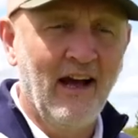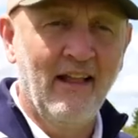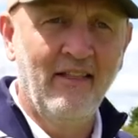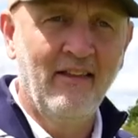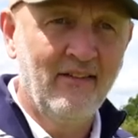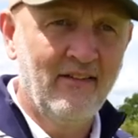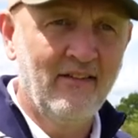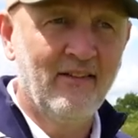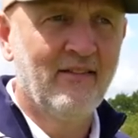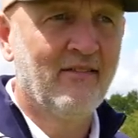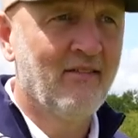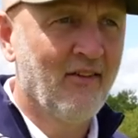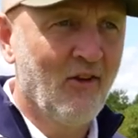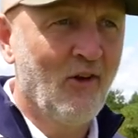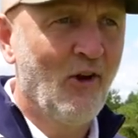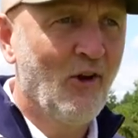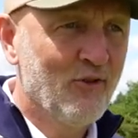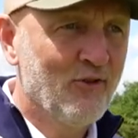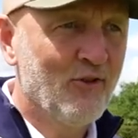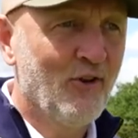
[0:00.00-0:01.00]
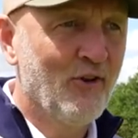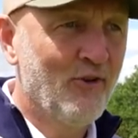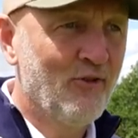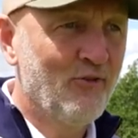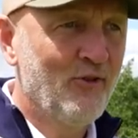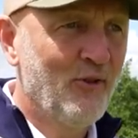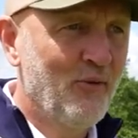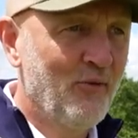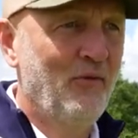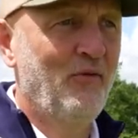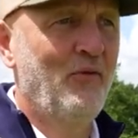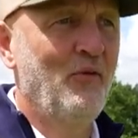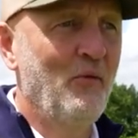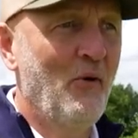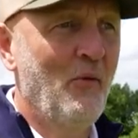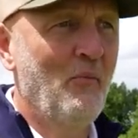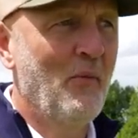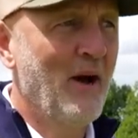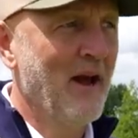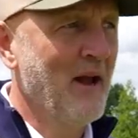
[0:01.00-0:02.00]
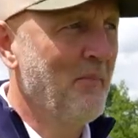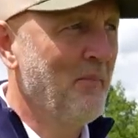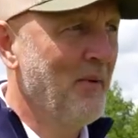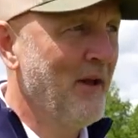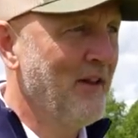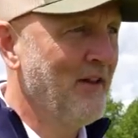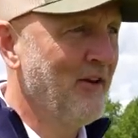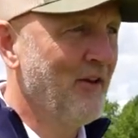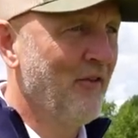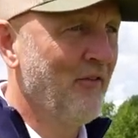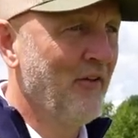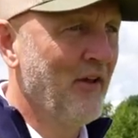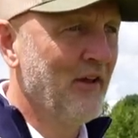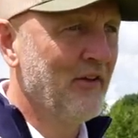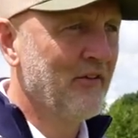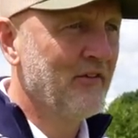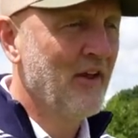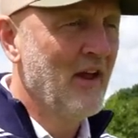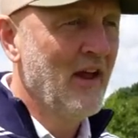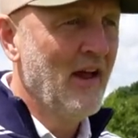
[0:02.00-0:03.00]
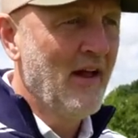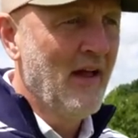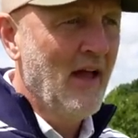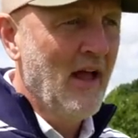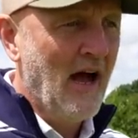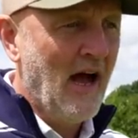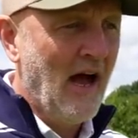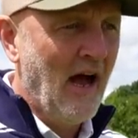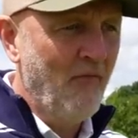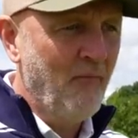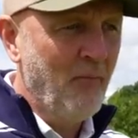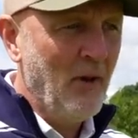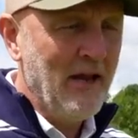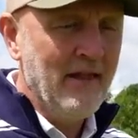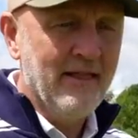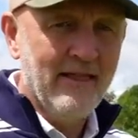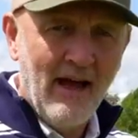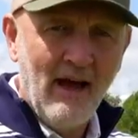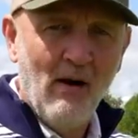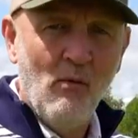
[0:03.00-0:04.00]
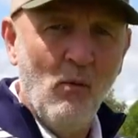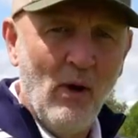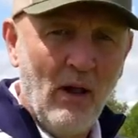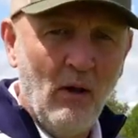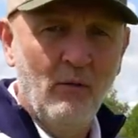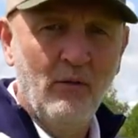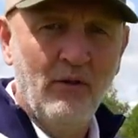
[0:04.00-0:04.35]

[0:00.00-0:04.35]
and this is the God's honest truth, if you want my opinion on this, I've played that well